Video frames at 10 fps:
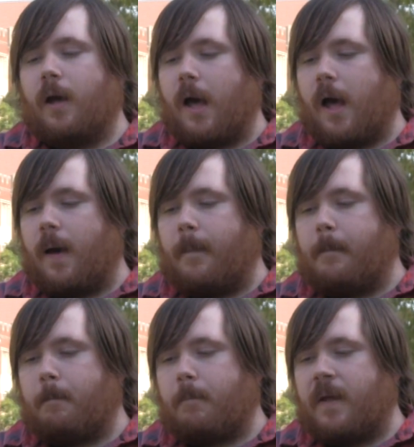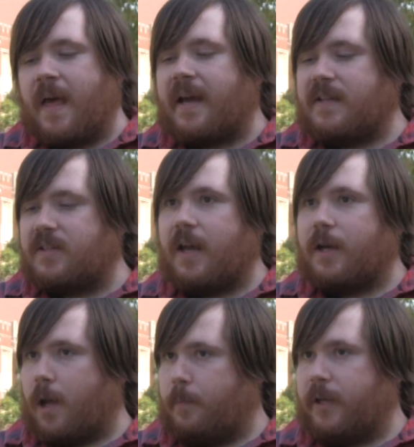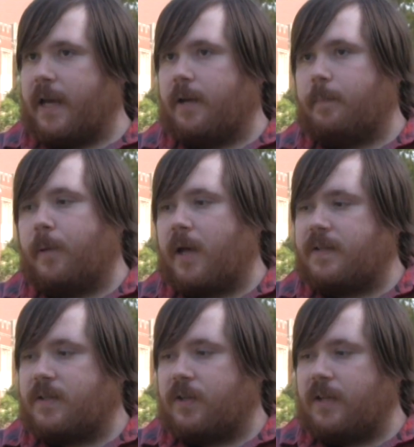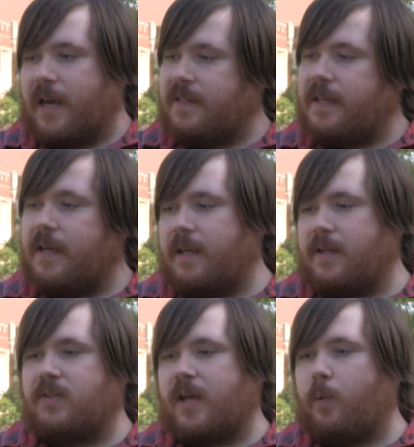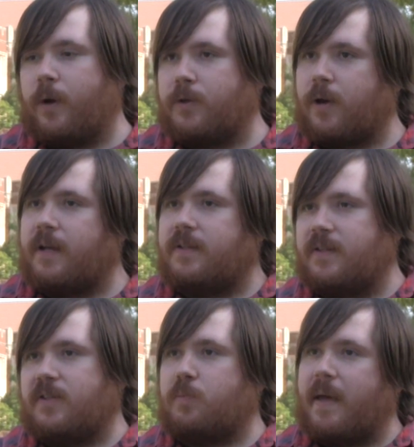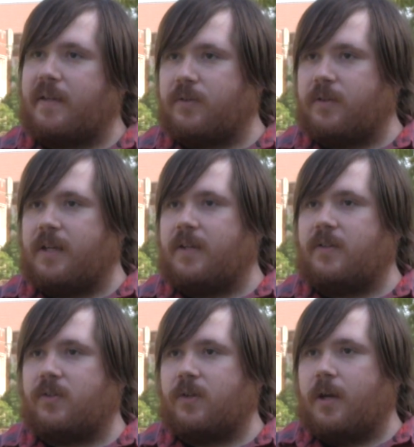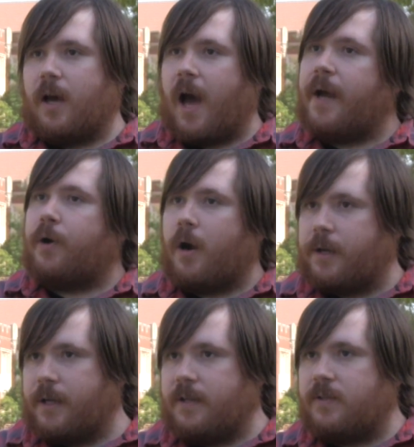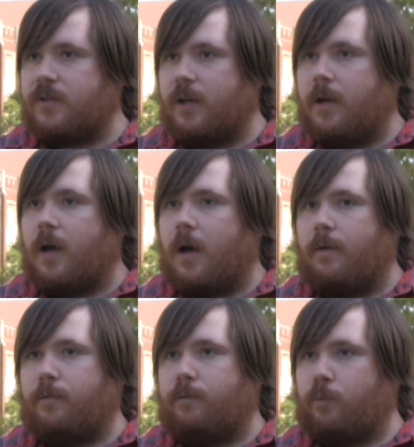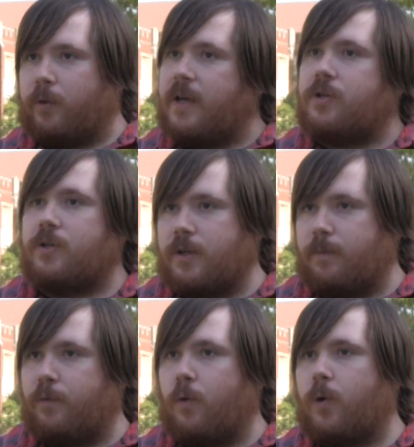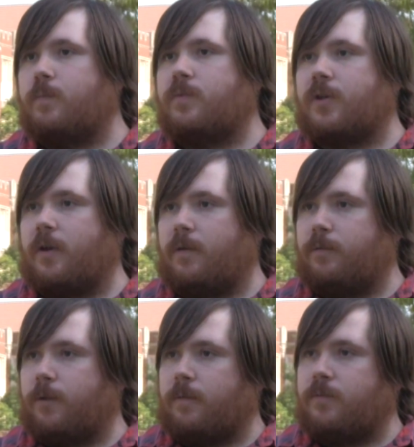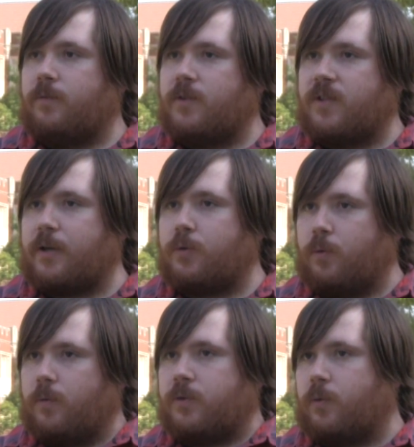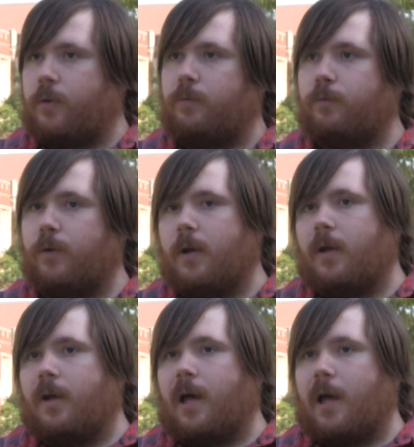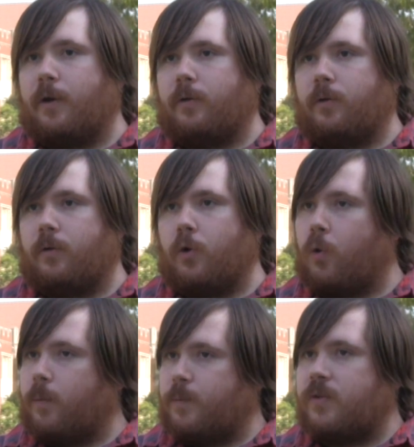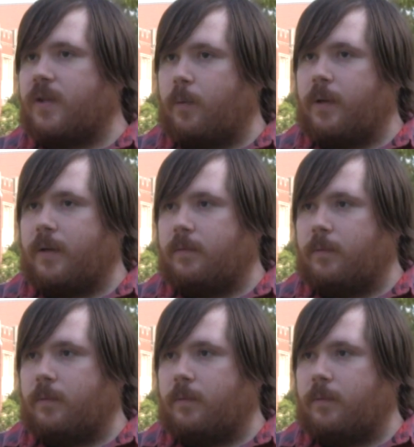And that gets kind of complicated. But the idea is that we're trying to dismantle these hierarchies of relationship forms, of sexual sort of norms that we